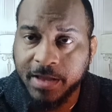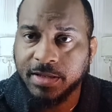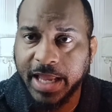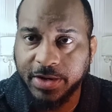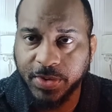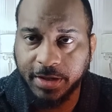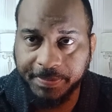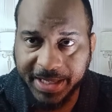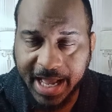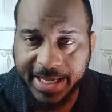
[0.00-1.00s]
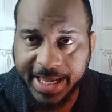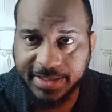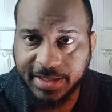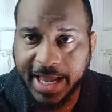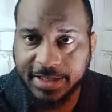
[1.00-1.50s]
like what the
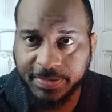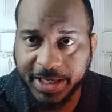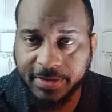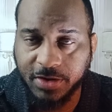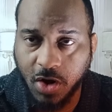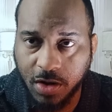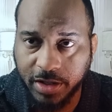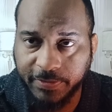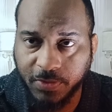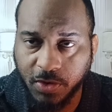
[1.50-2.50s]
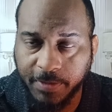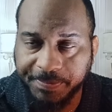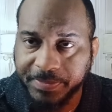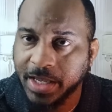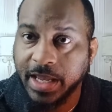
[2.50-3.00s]
BIS has been calling for.
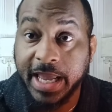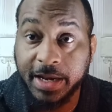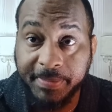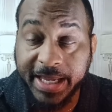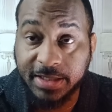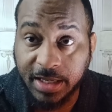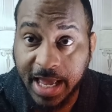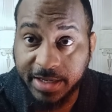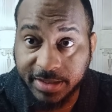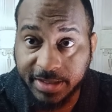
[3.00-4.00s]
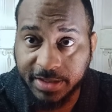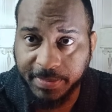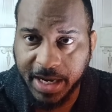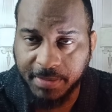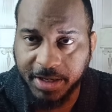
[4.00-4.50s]
And it makes a lot of sense, in
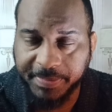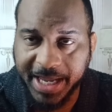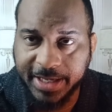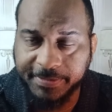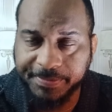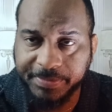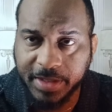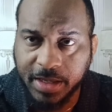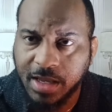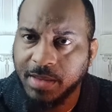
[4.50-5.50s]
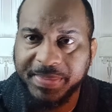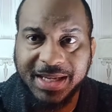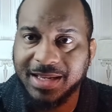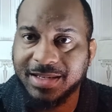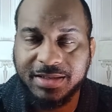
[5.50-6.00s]
my humble opinion,
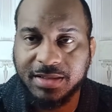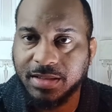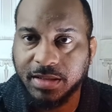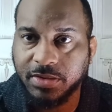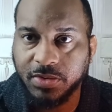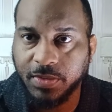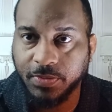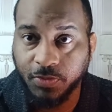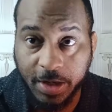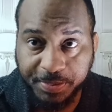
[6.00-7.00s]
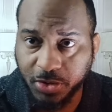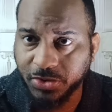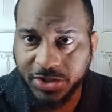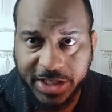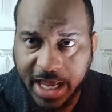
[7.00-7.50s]
because Ripple,
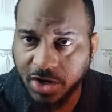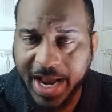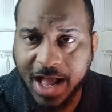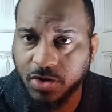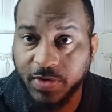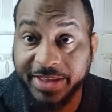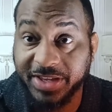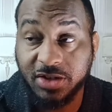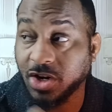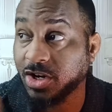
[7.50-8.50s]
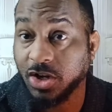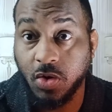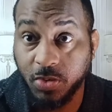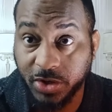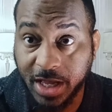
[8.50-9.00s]
Stellar, Algorand, these are
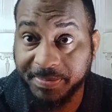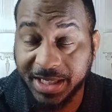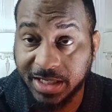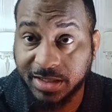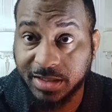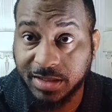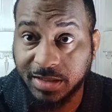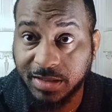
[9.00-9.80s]
global companies.